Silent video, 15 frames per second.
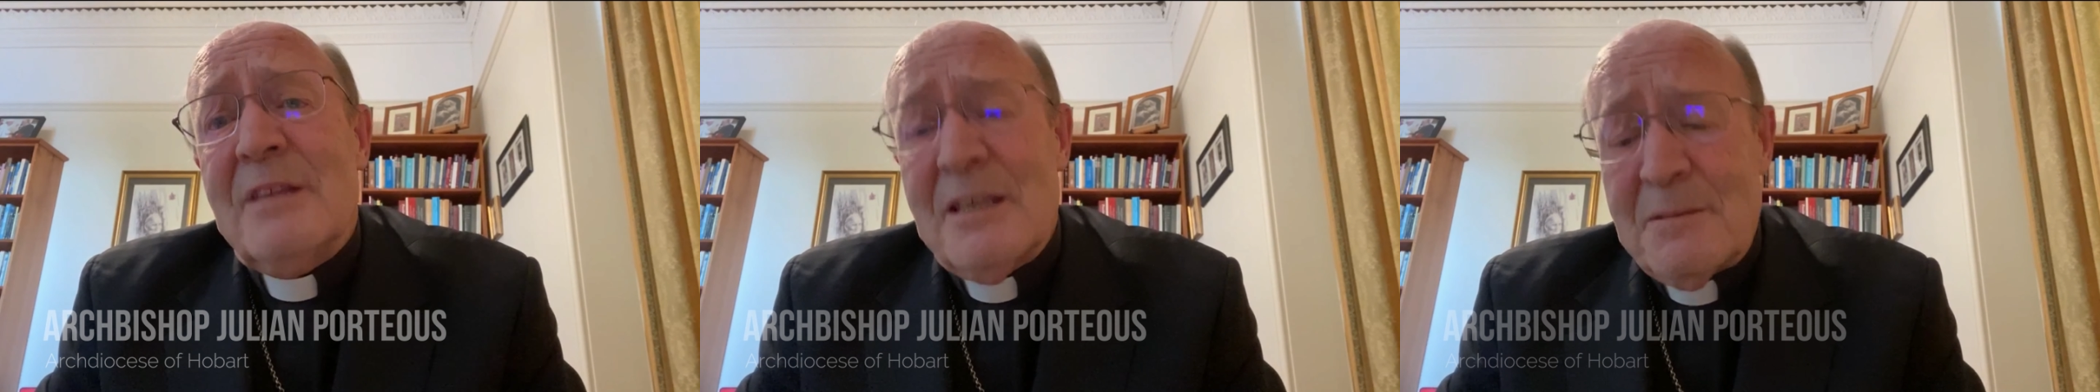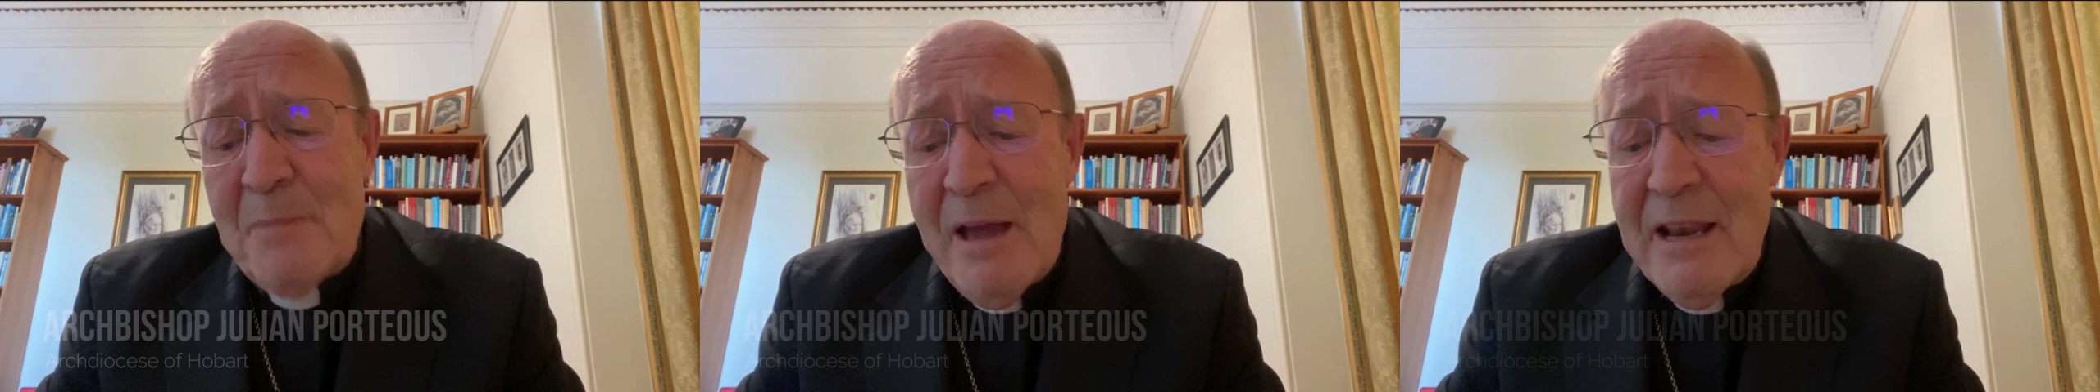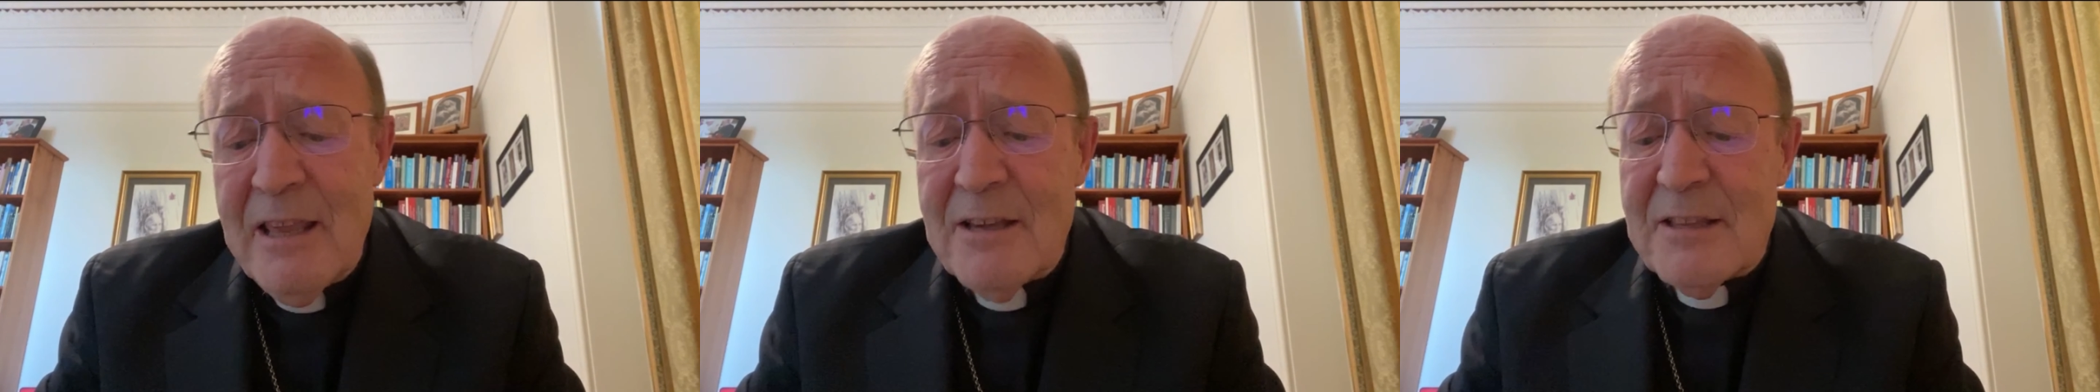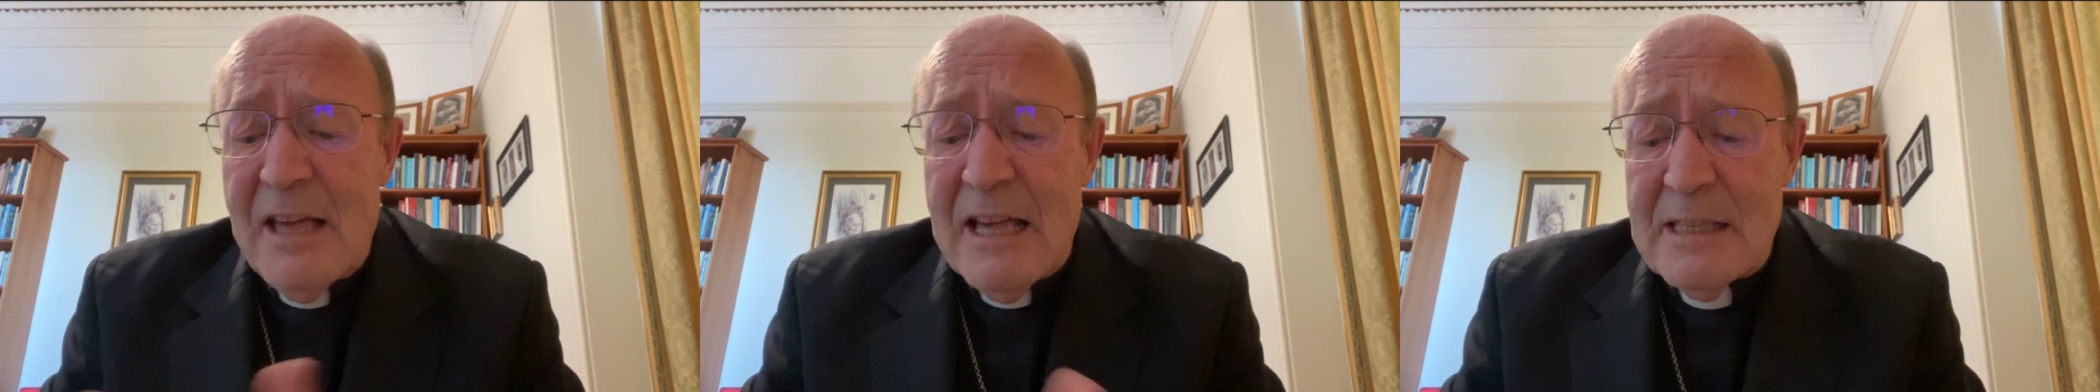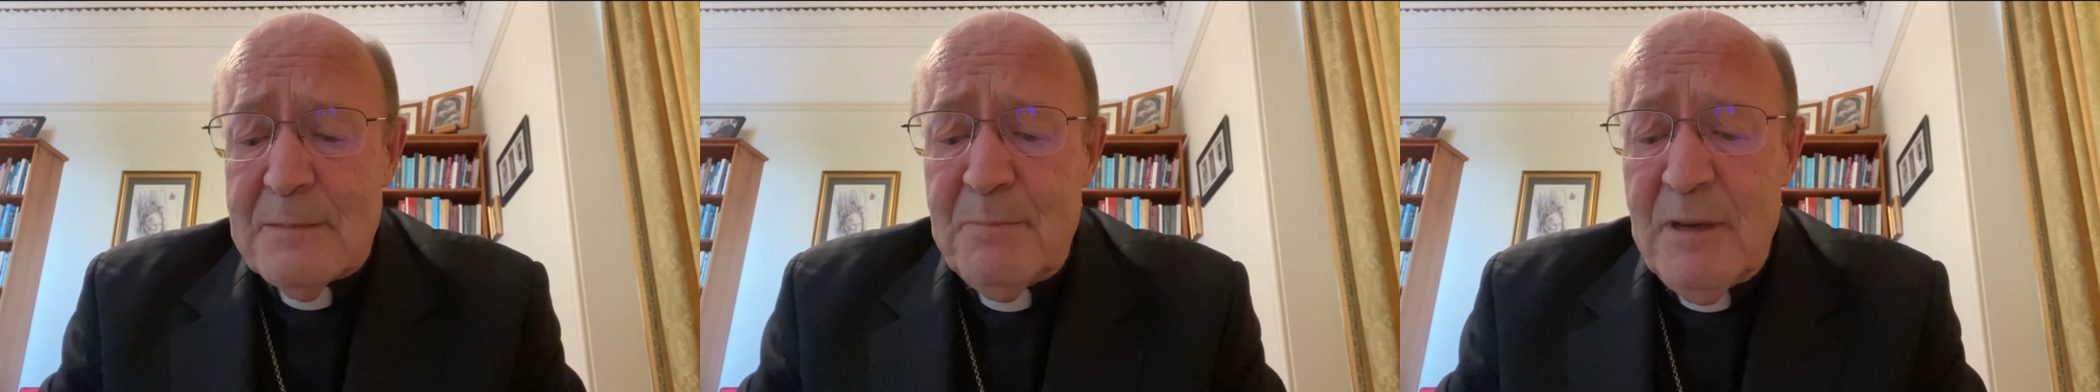Tasmania has
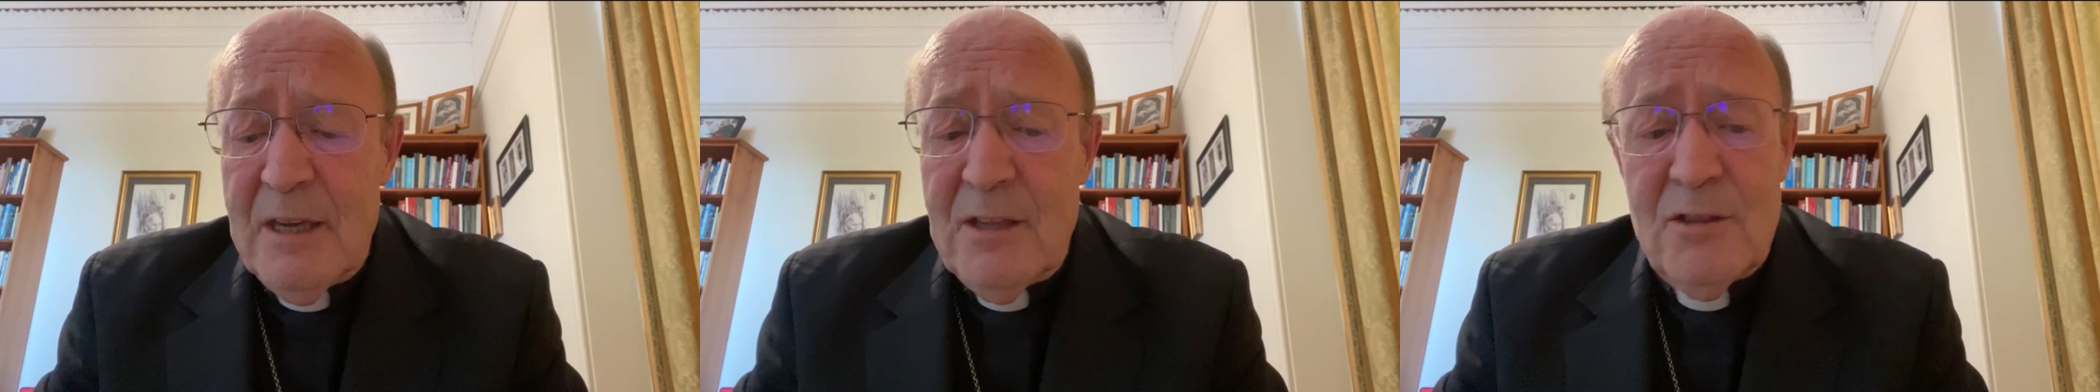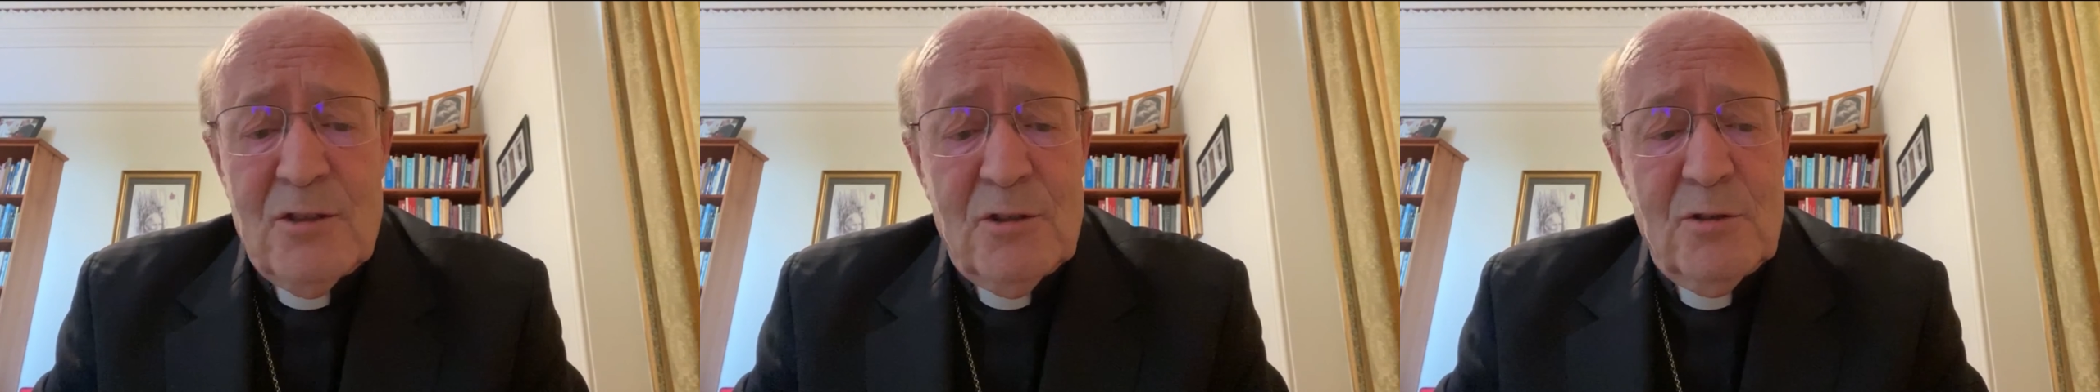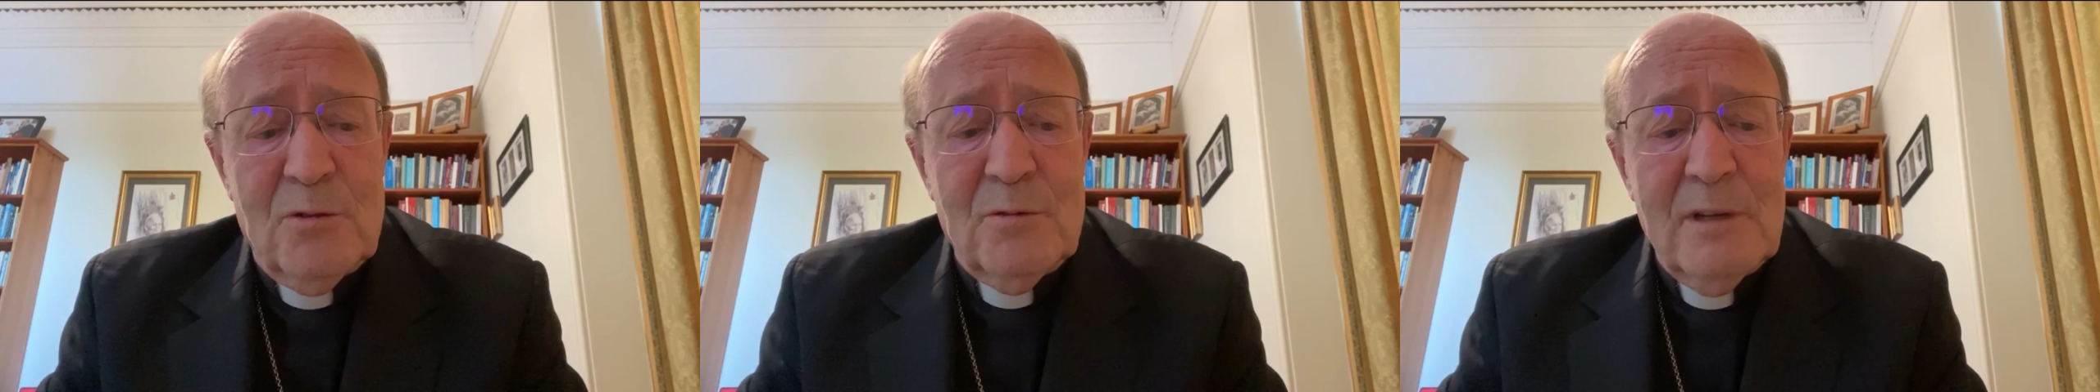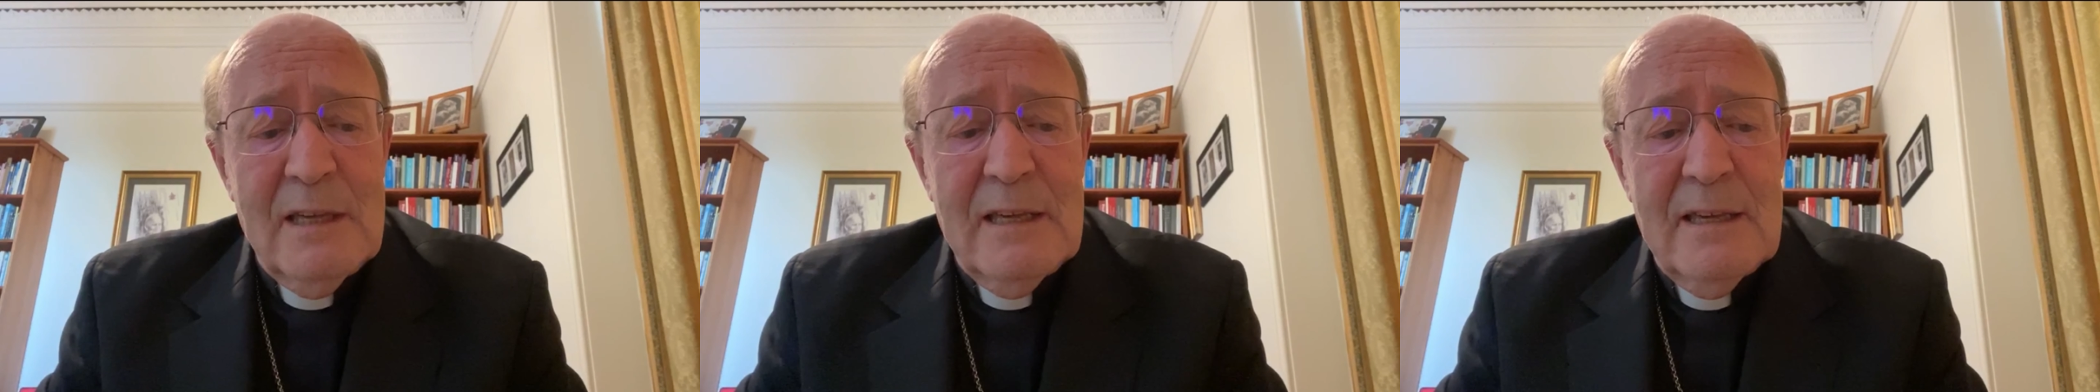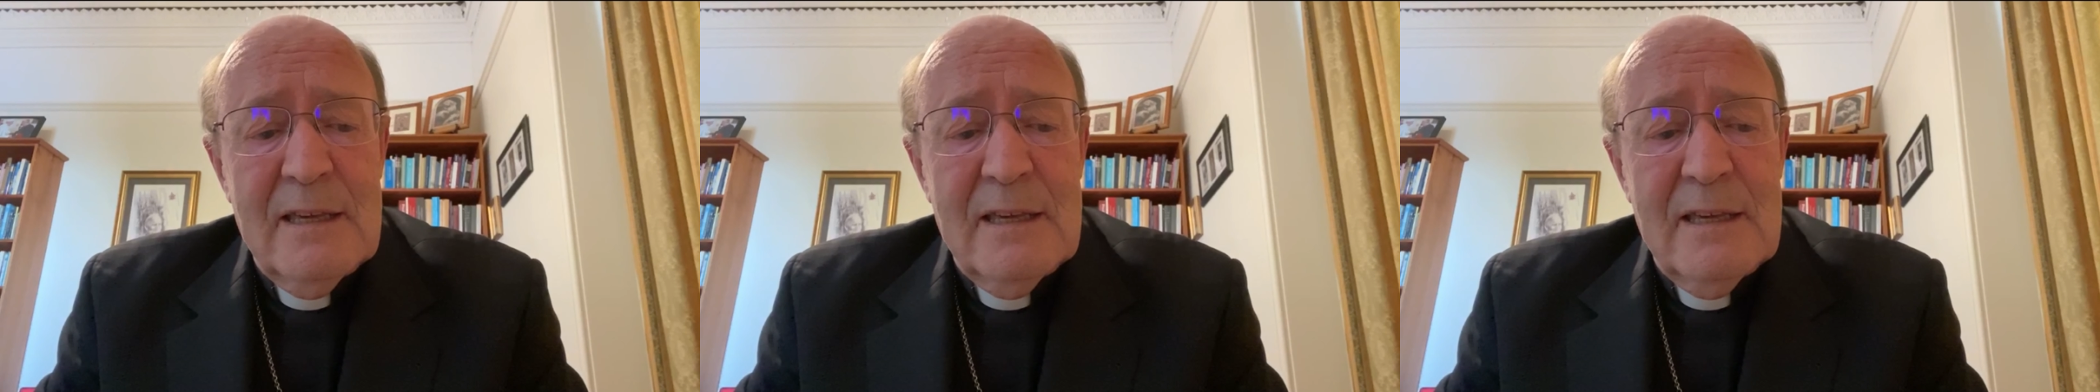asked me to